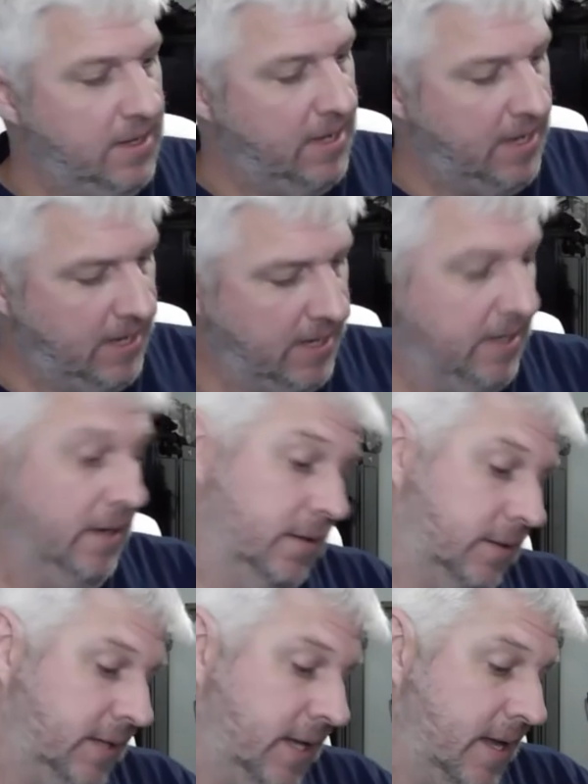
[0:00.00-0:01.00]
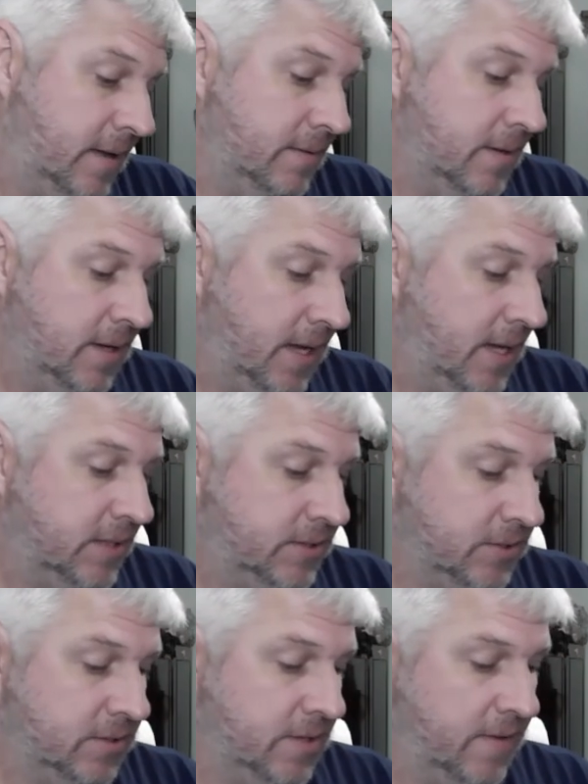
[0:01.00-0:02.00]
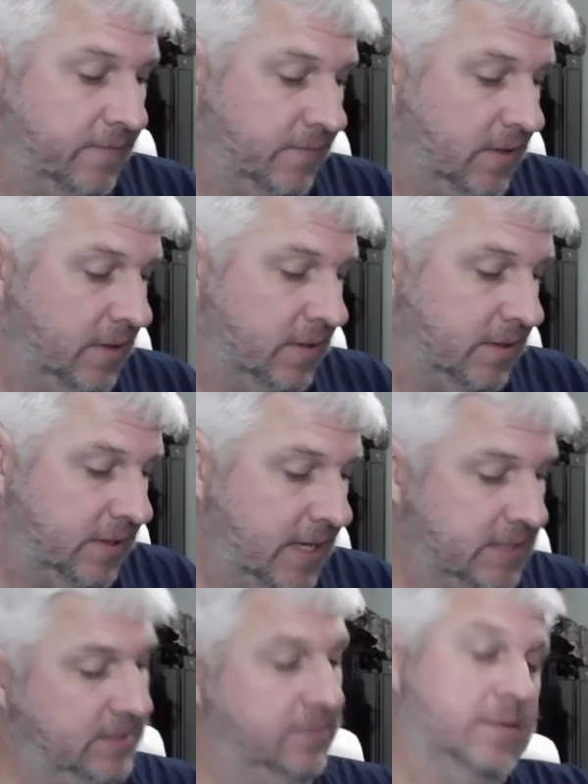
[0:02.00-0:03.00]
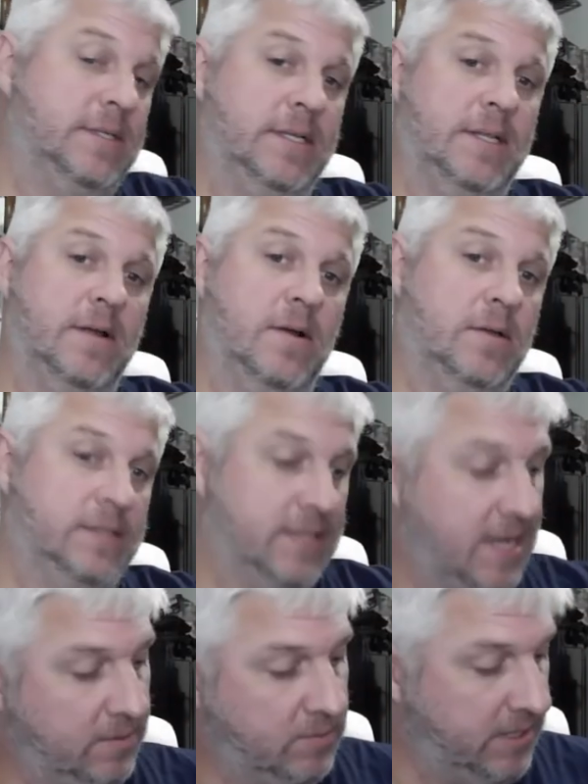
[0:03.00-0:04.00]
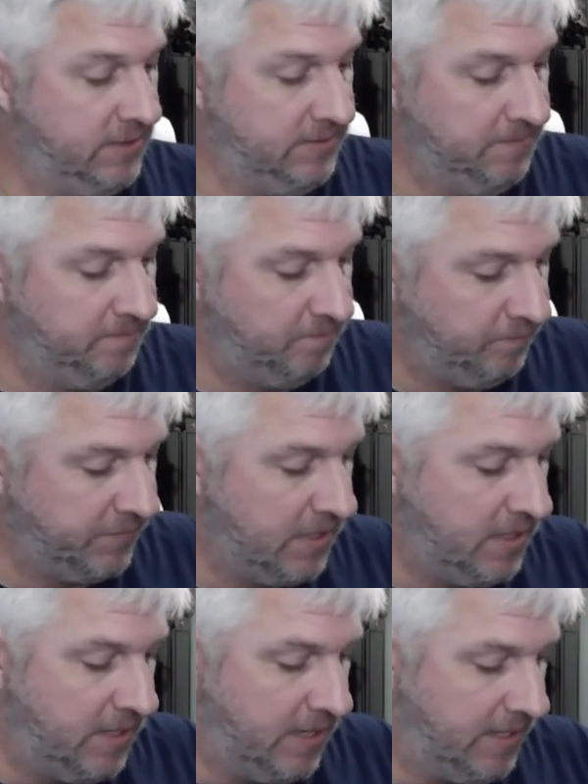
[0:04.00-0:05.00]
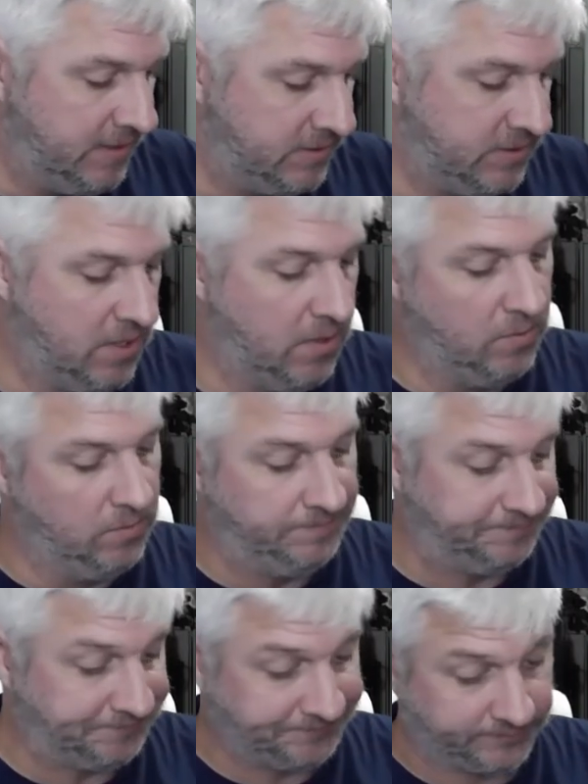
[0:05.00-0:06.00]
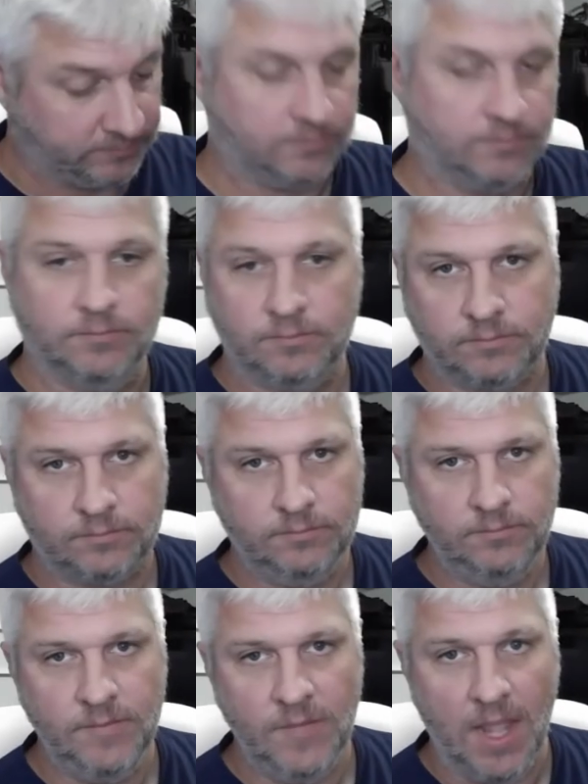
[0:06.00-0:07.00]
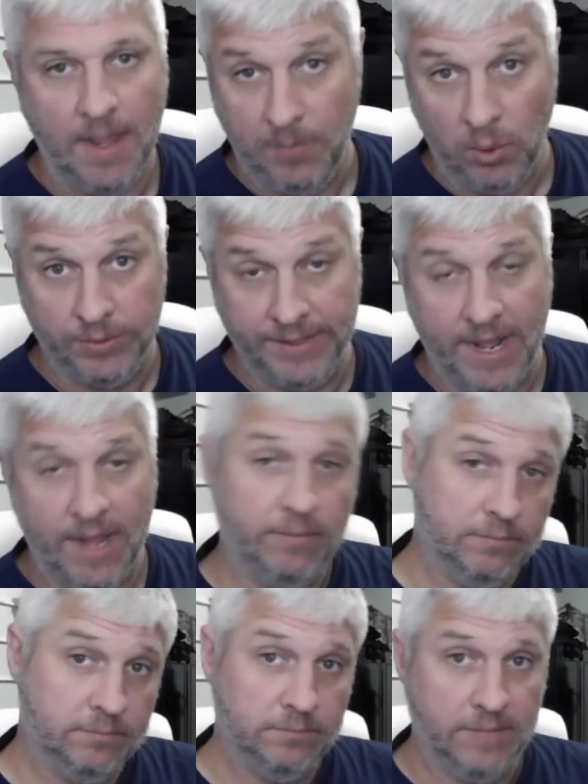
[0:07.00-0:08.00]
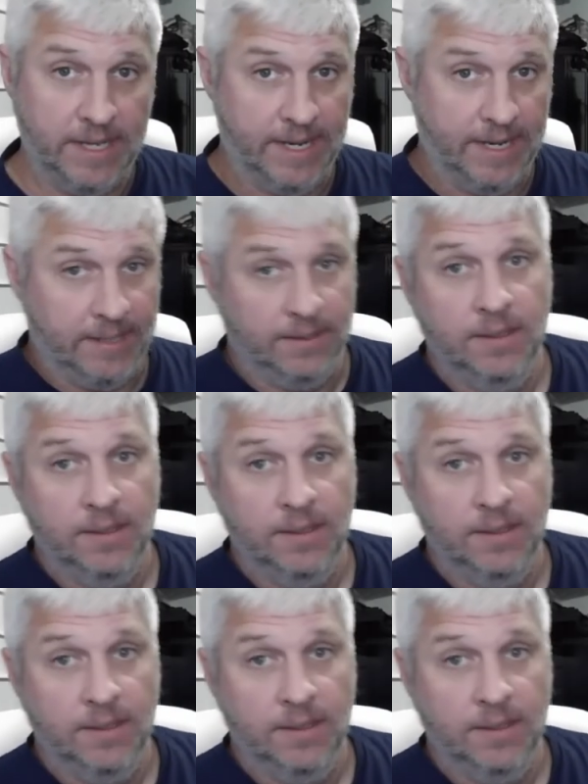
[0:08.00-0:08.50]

And I looked down and sure enough, the casing was in there all sideways. And so I pulled it out and